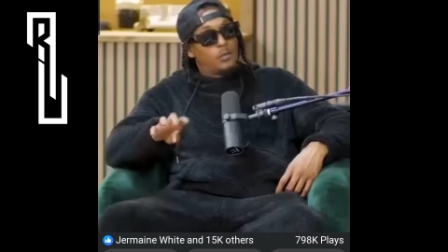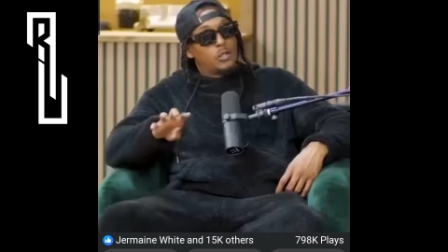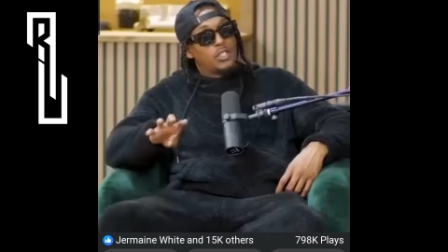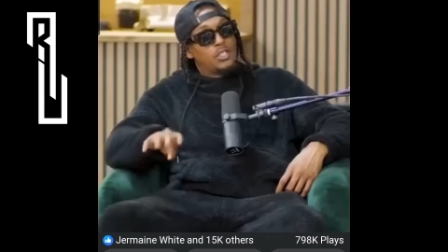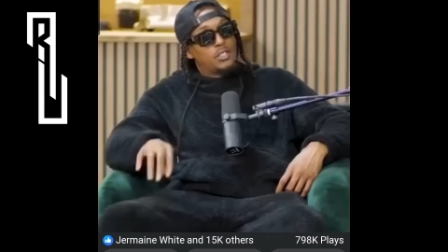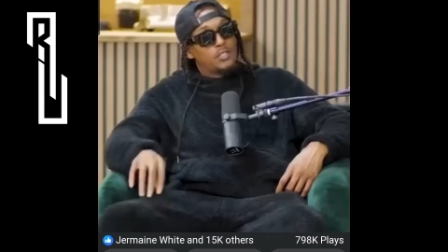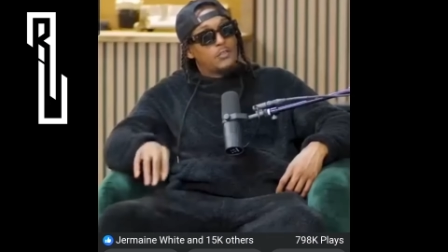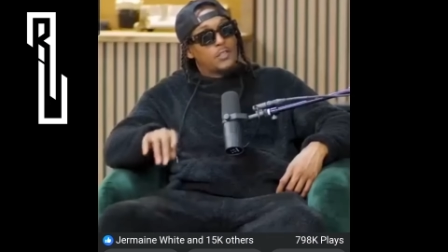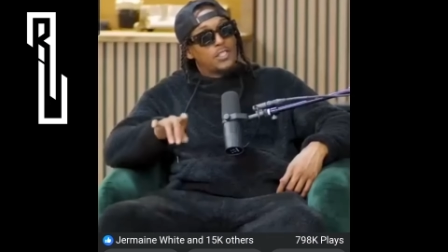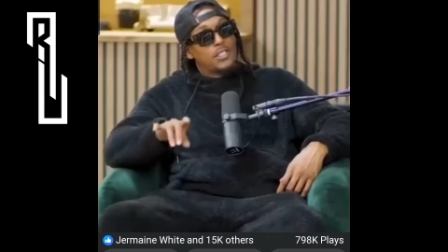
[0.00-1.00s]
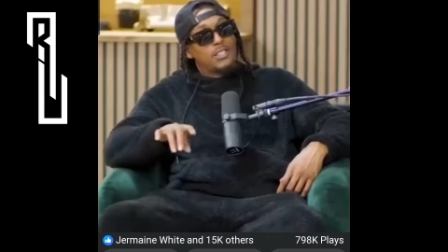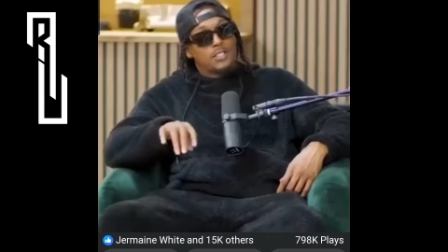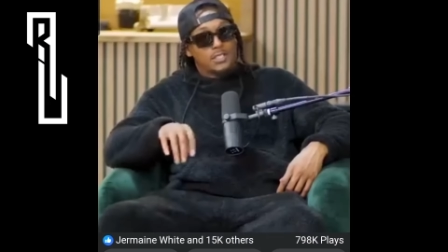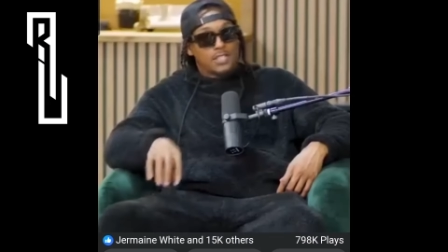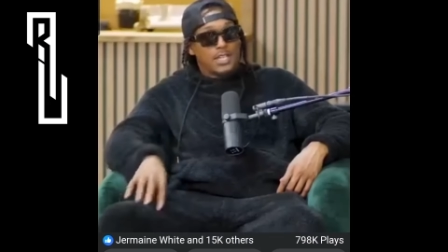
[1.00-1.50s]
Wow. Four years. Four
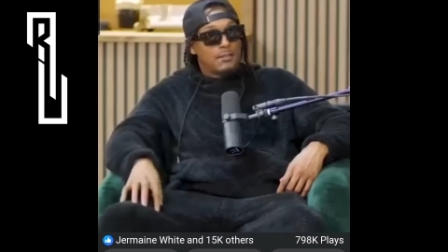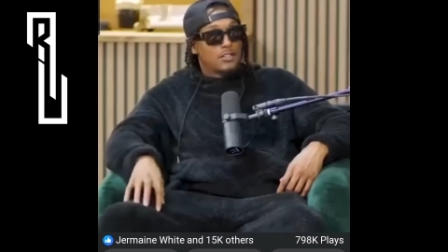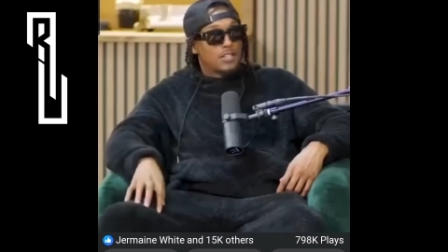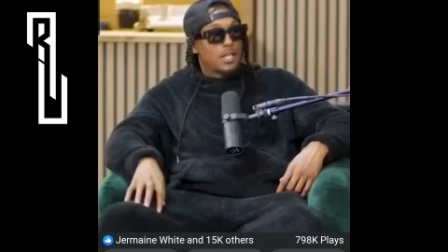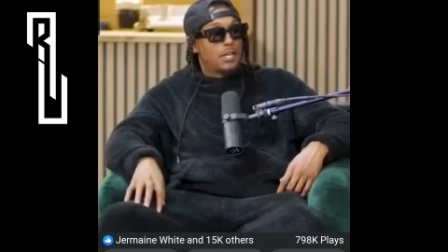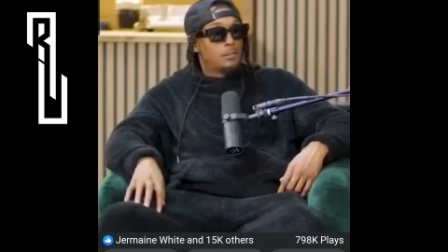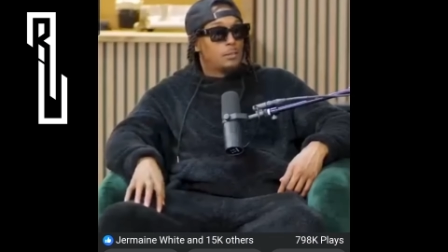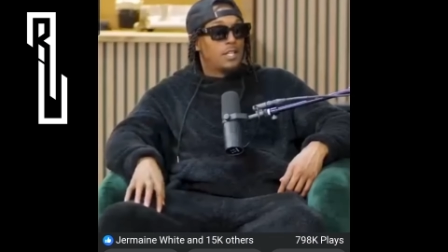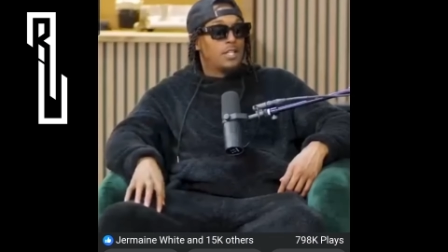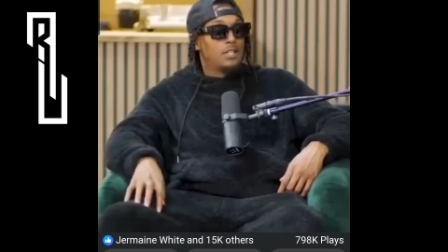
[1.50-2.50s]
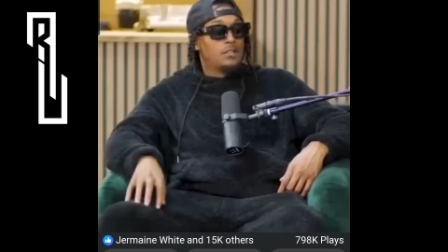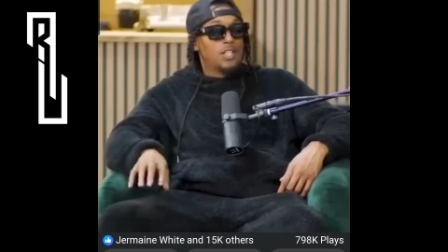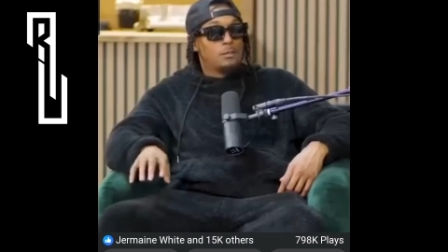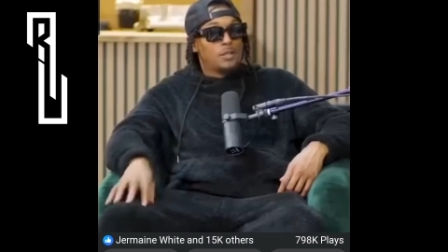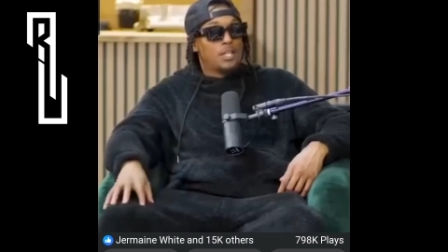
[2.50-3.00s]
years is the average lifespan of
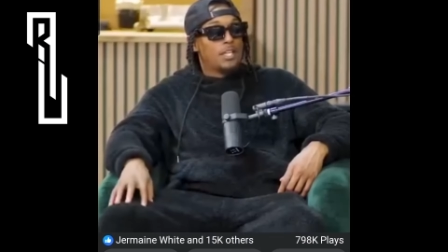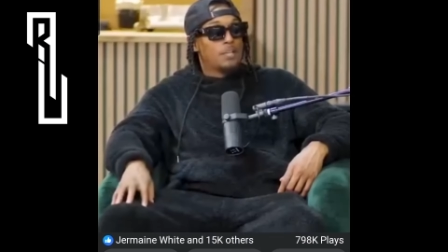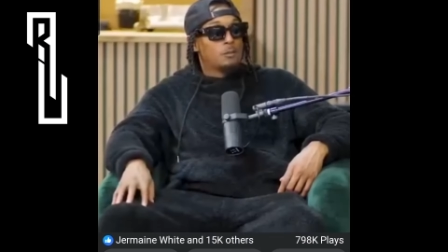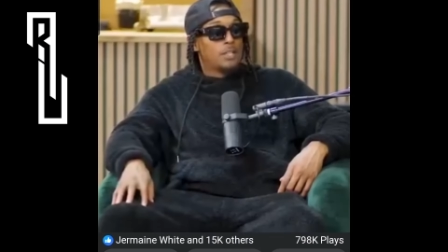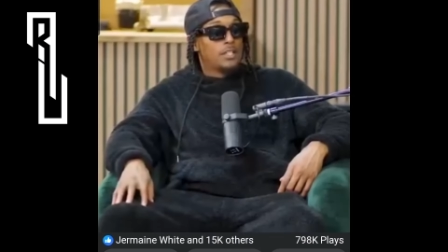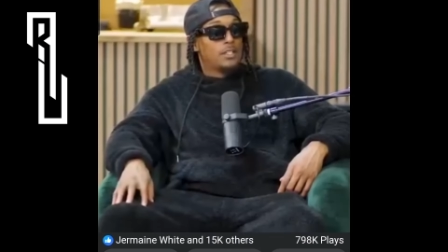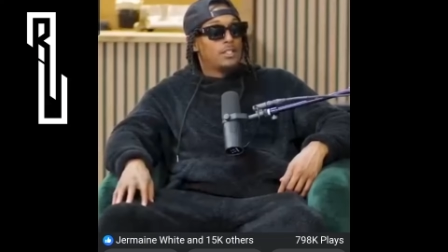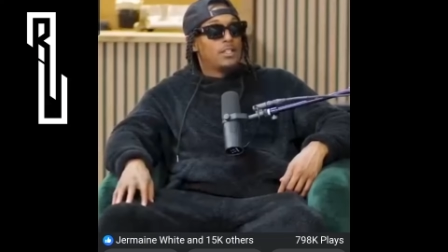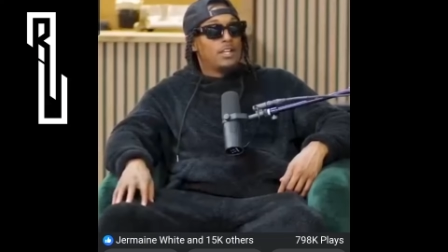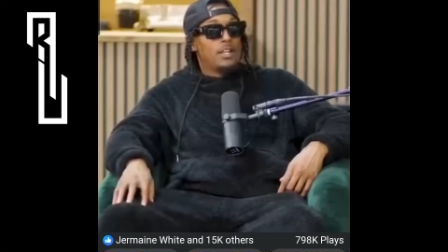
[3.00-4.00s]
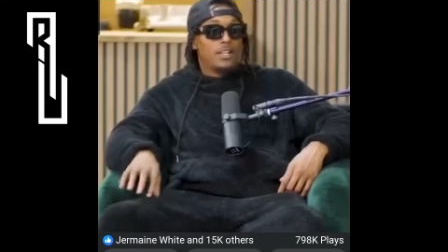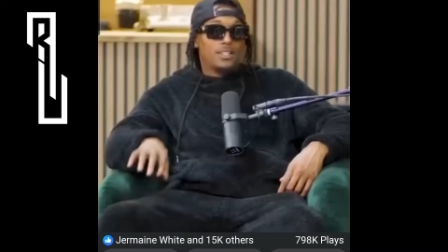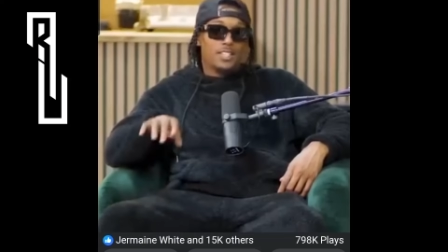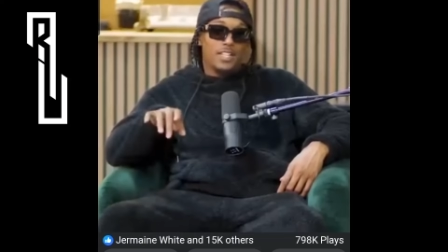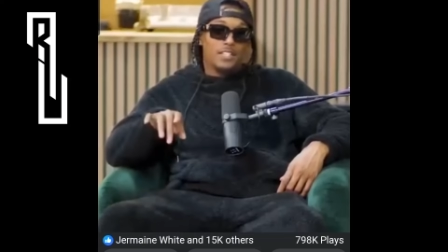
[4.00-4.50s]
an mm. NBA career, mm. and
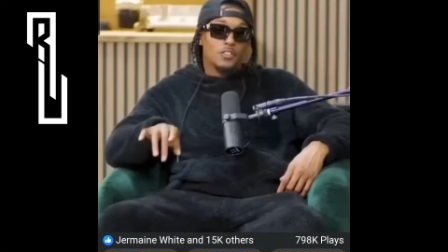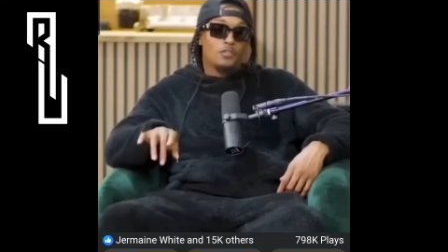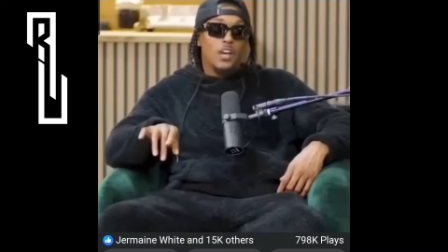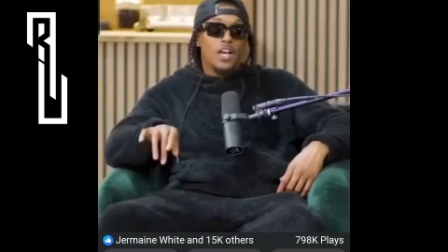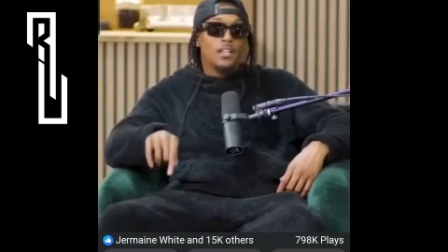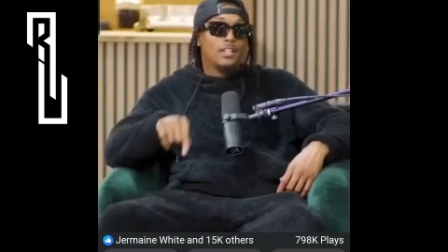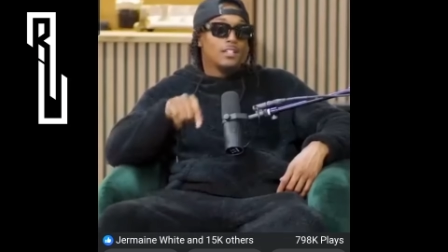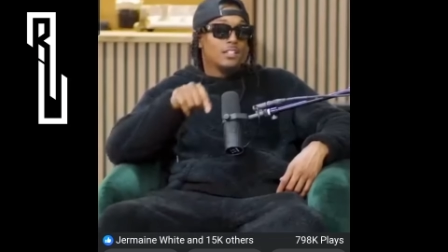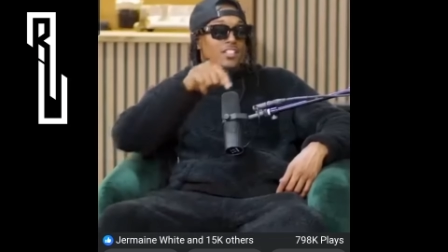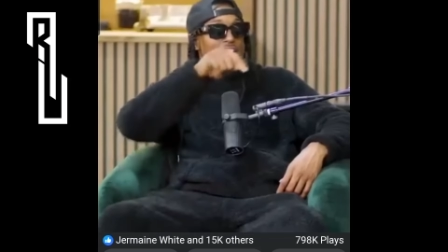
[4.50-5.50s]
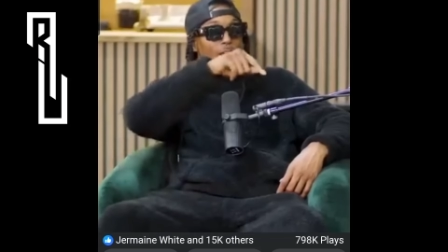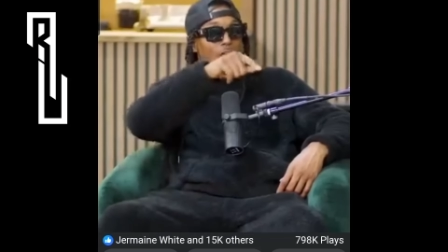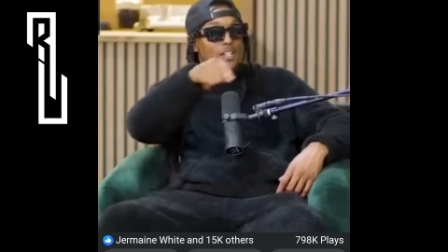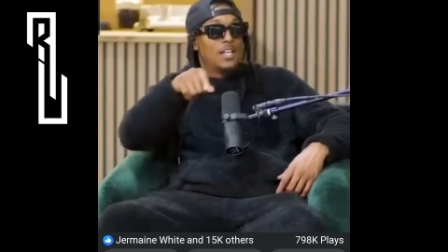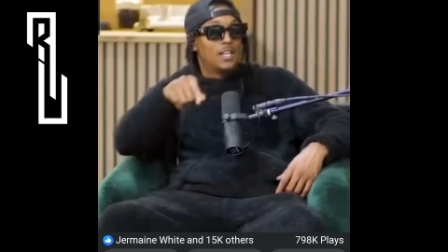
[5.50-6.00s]
it take us five years
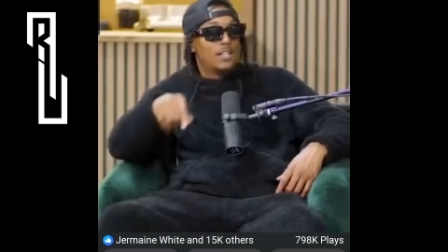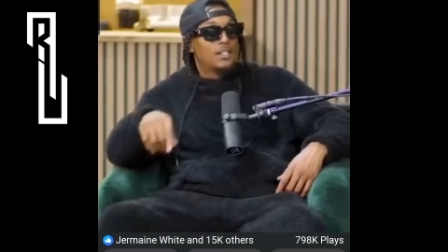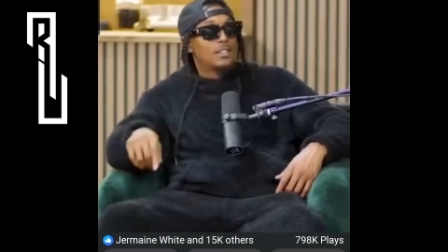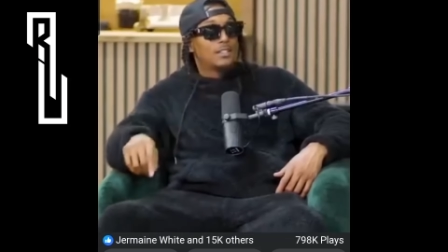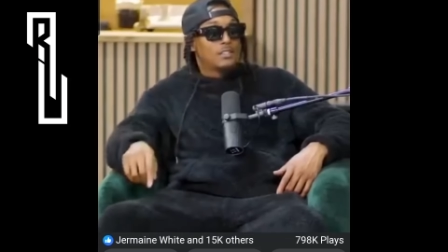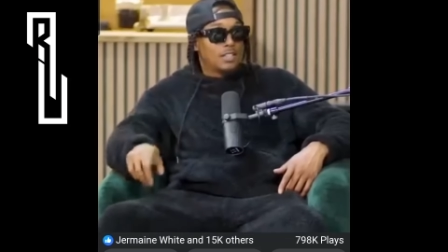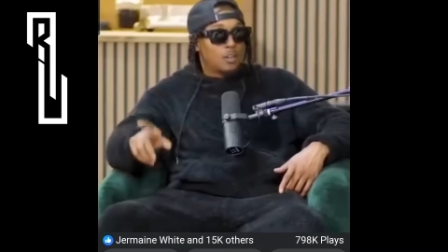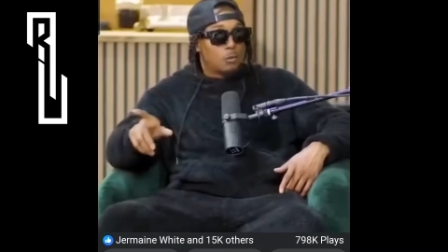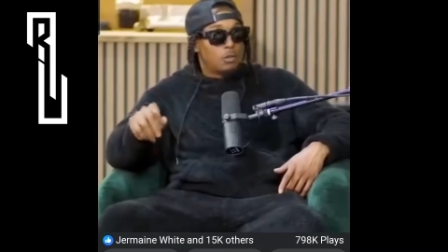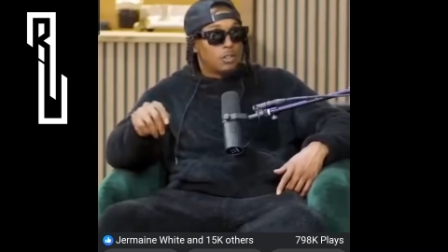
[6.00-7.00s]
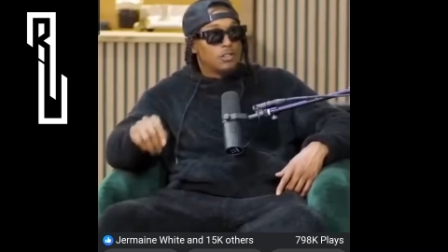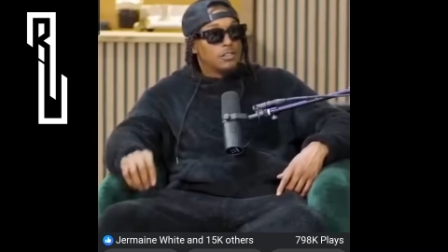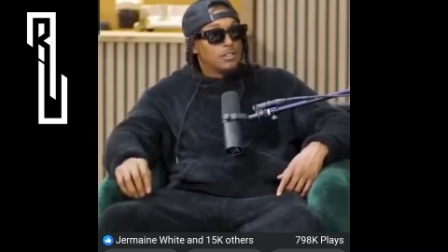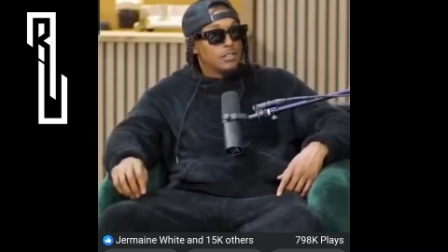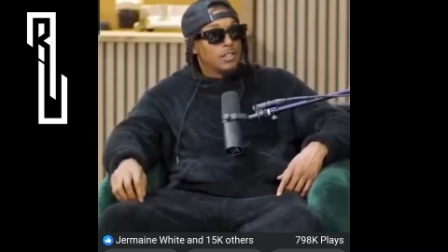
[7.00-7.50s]
after that to go broke.
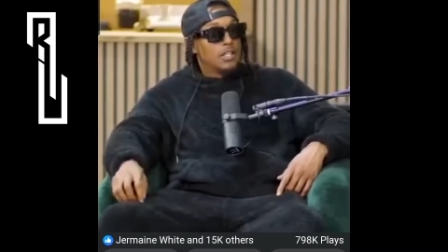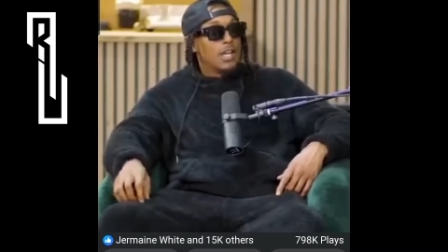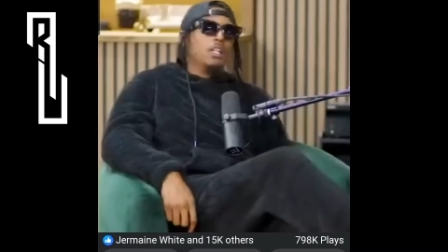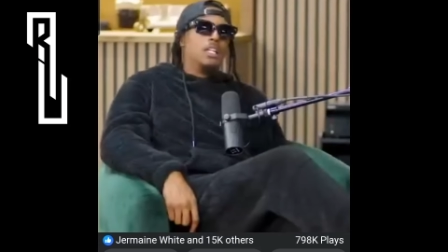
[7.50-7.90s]
To go broke.